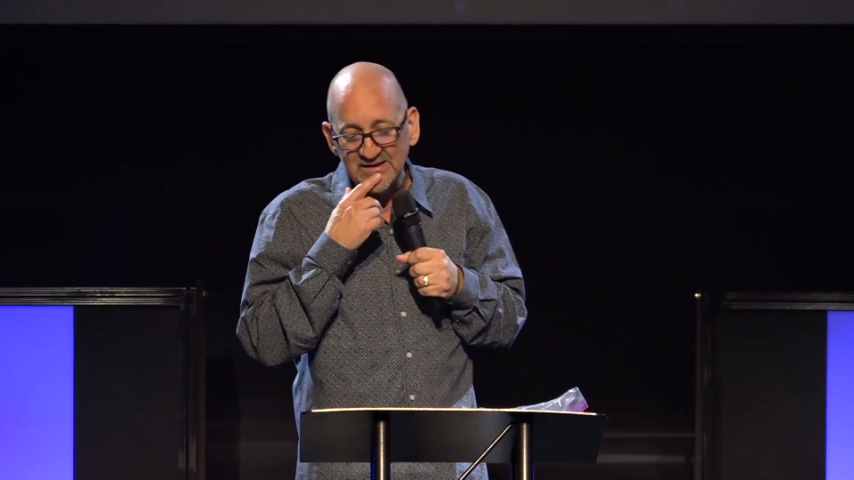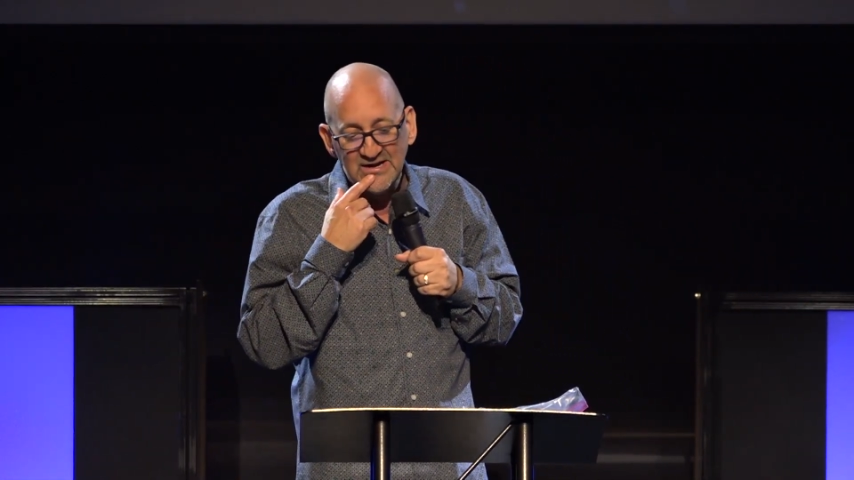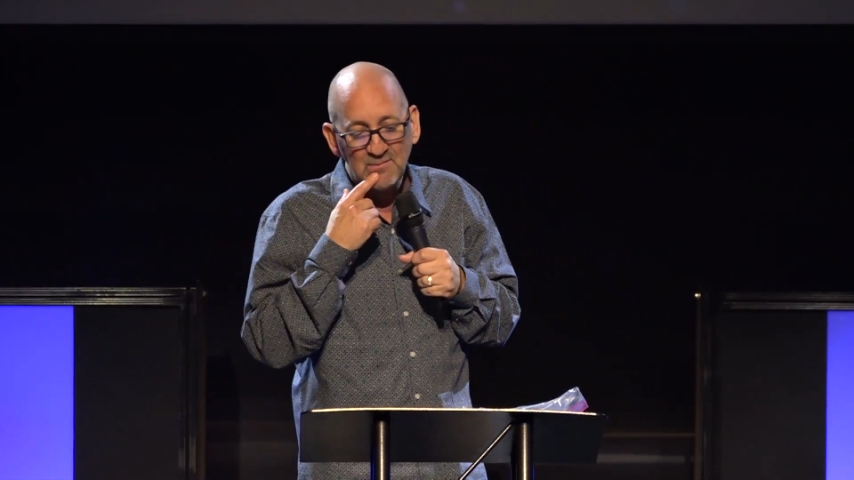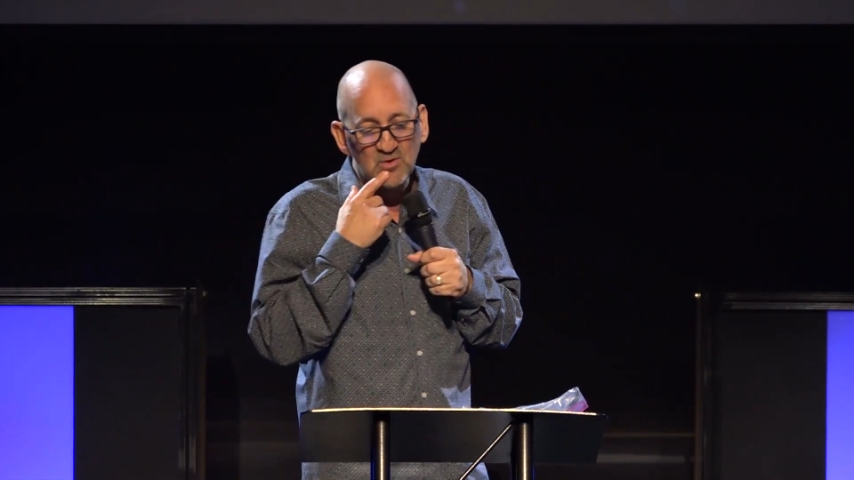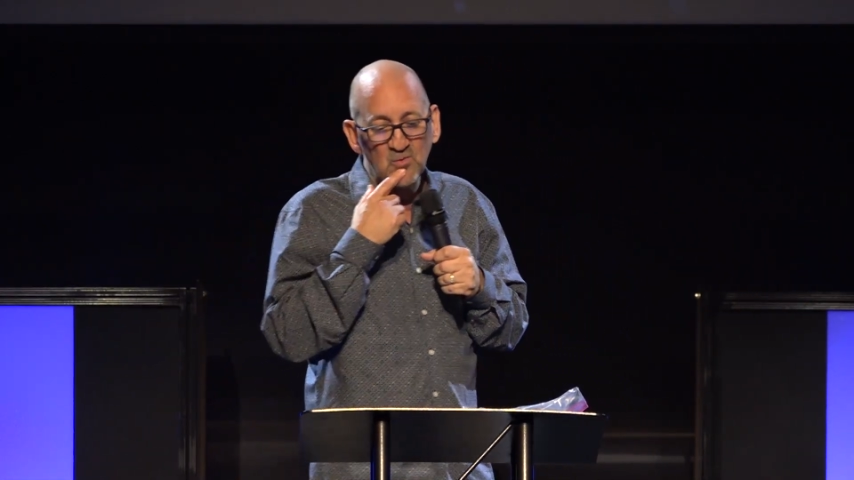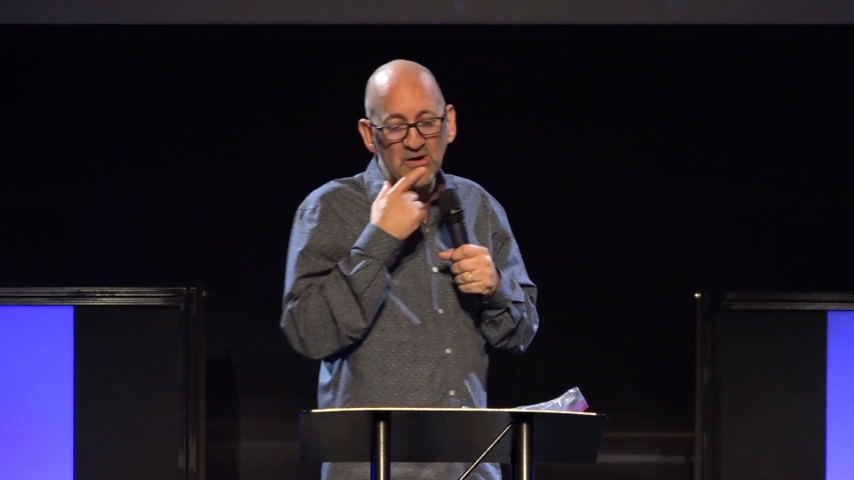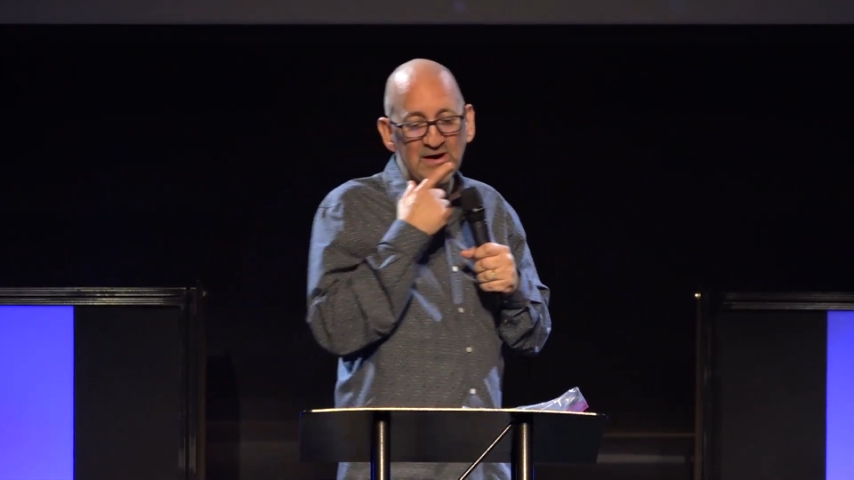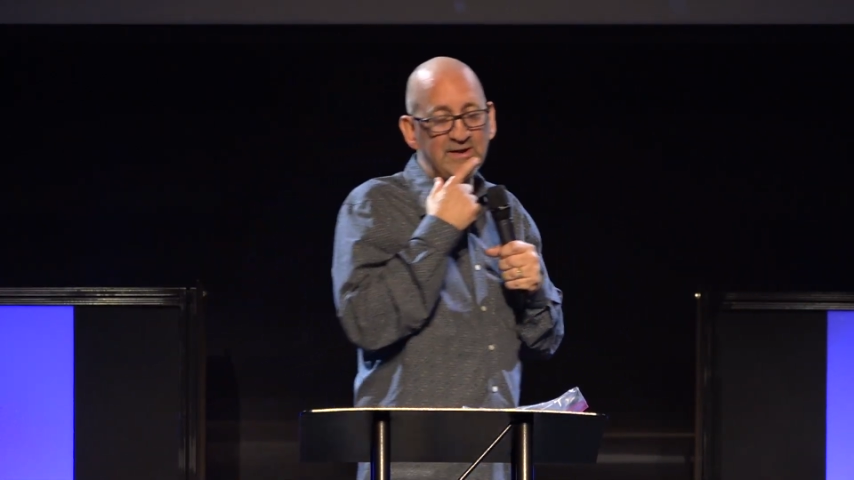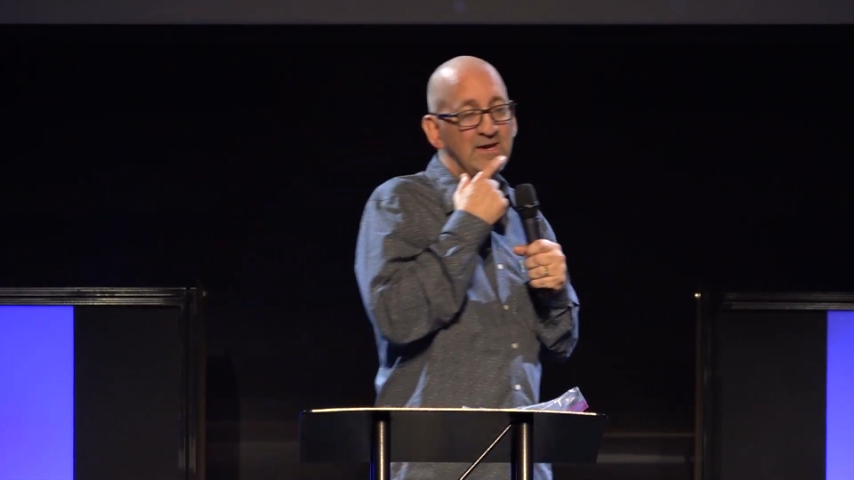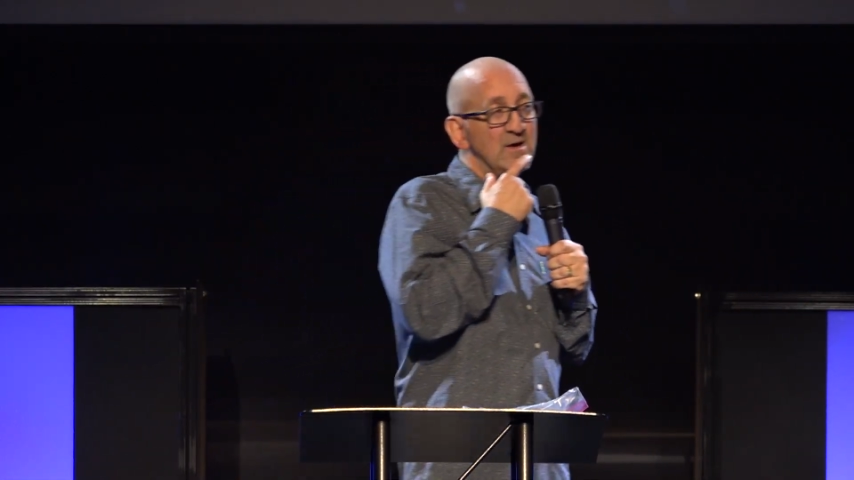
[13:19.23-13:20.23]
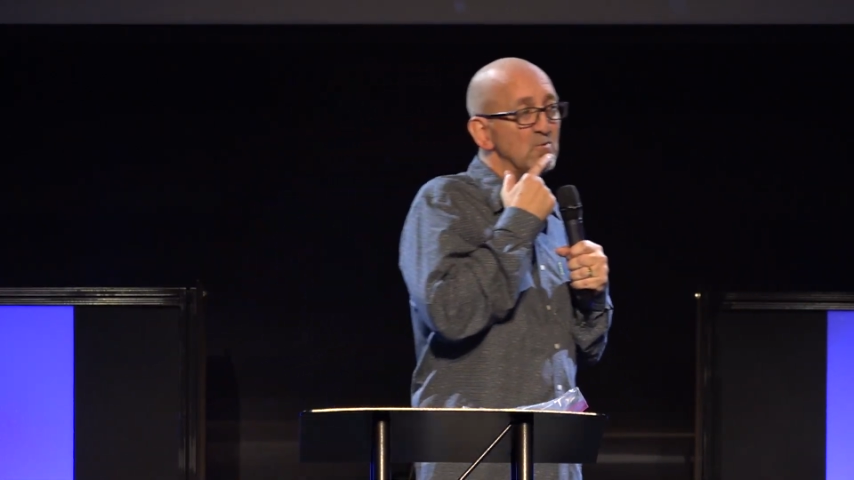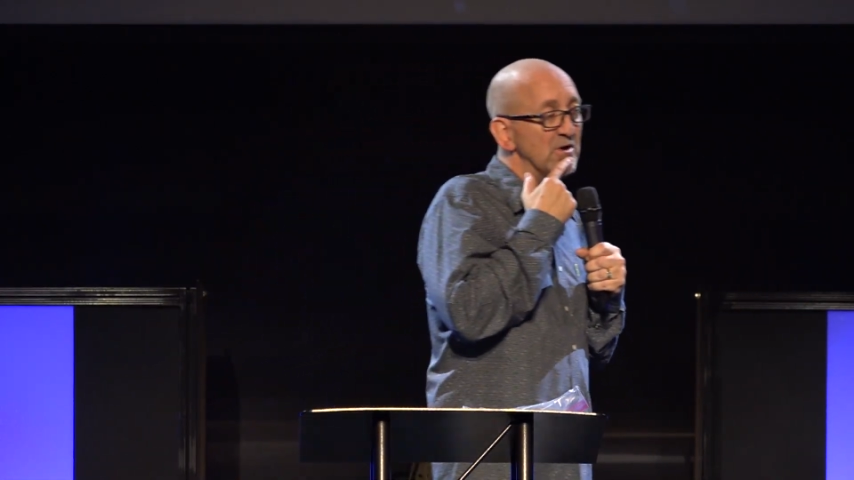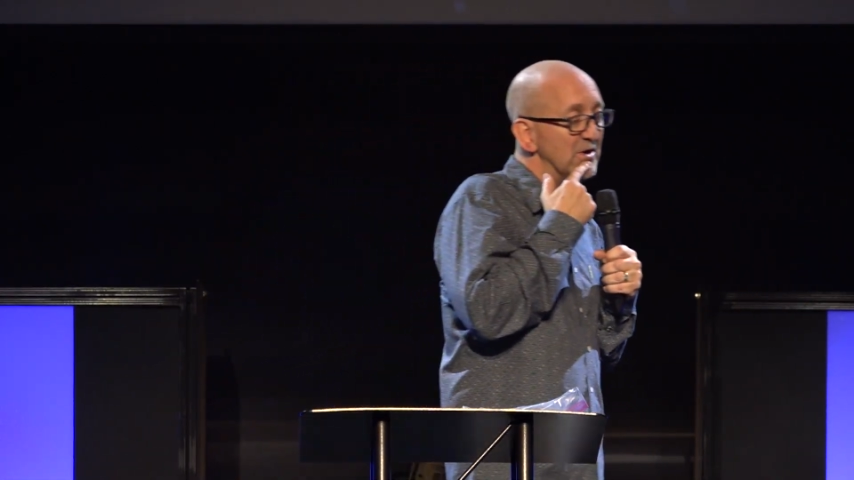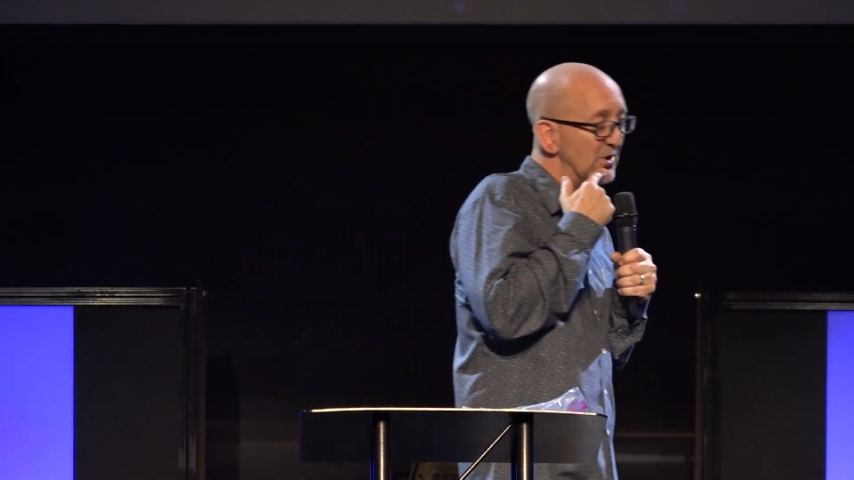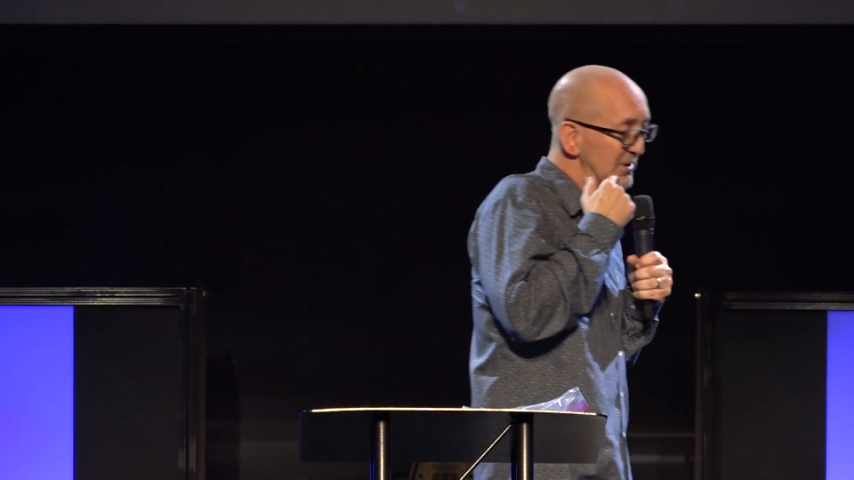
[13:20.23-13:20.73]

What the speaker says: Number 1, we're going to go